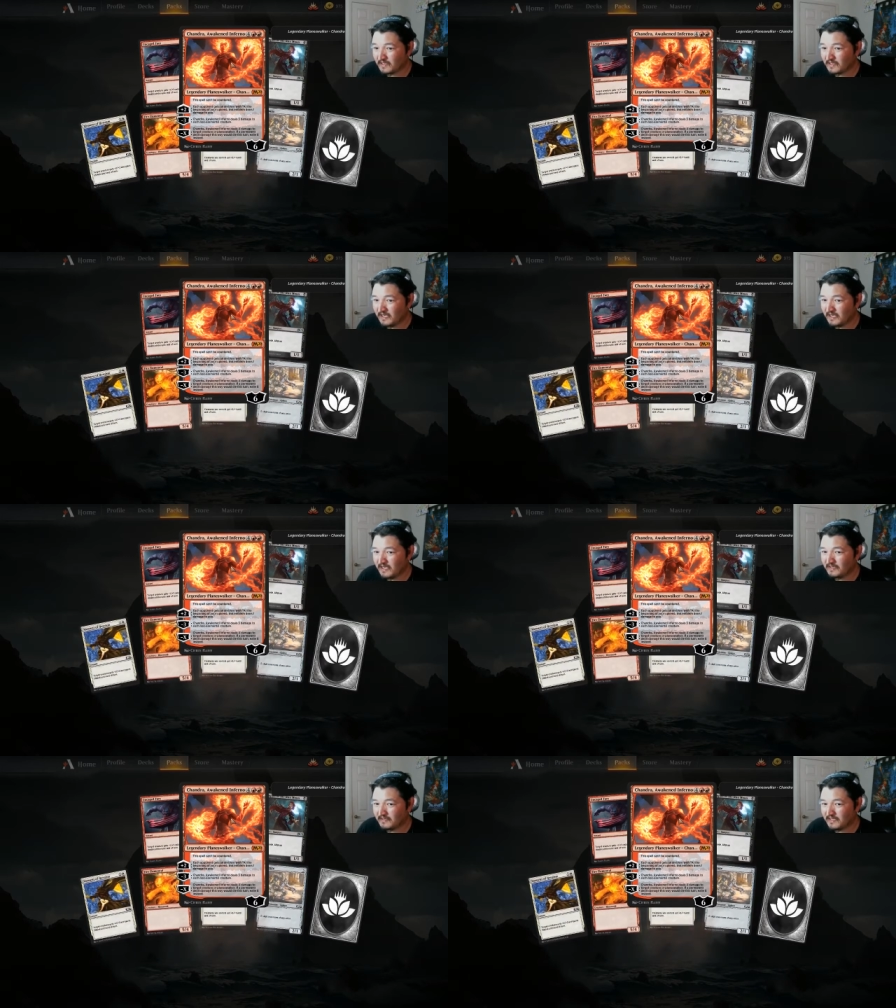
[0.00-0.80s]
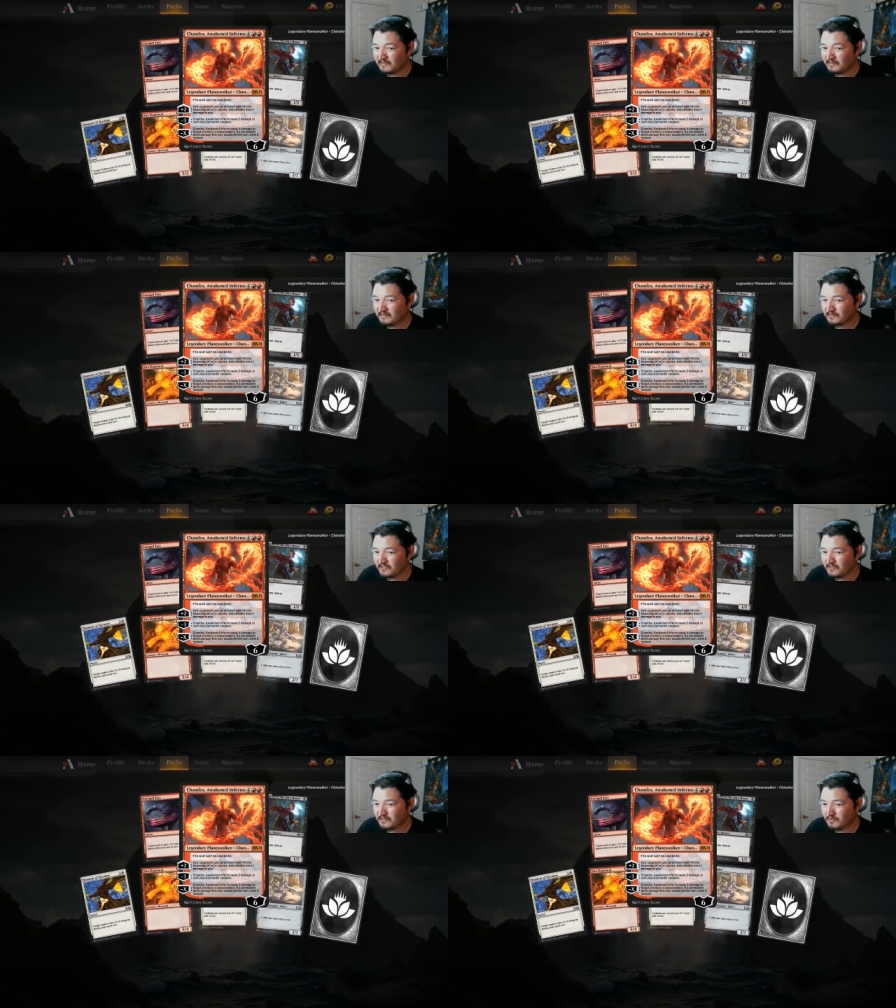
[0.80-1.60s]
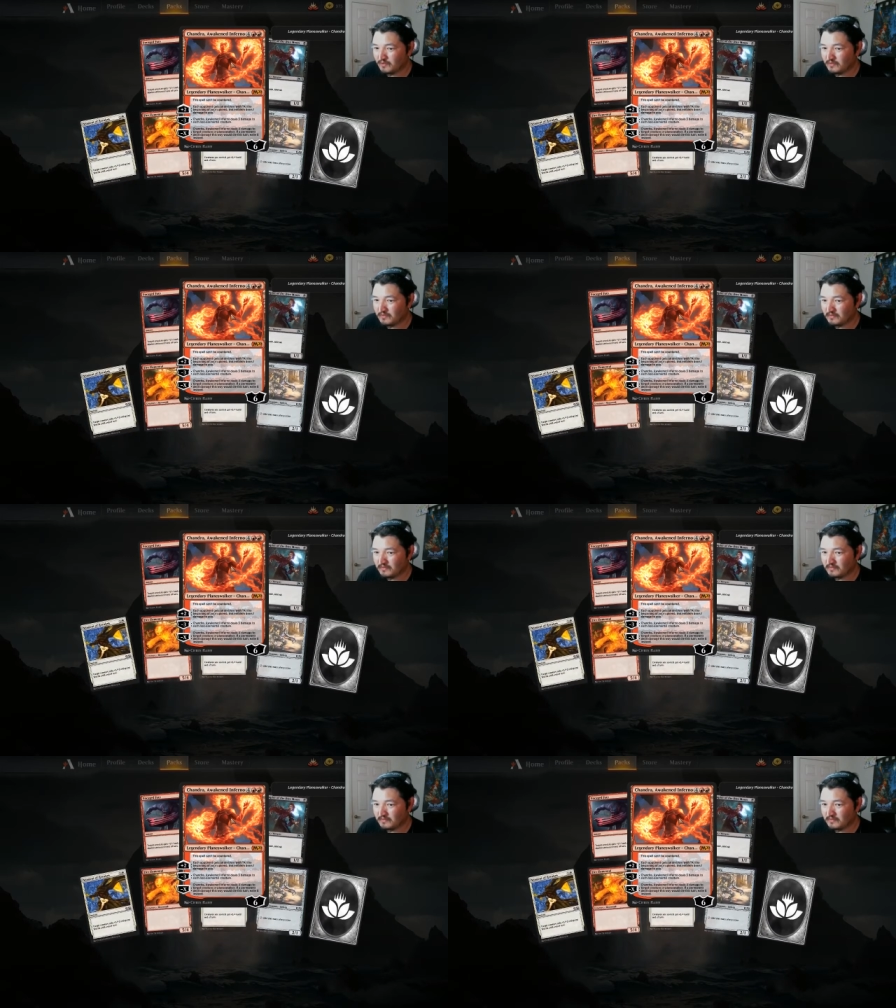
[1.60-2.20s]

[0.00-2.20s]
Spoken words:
Kinda like the little Chandra more.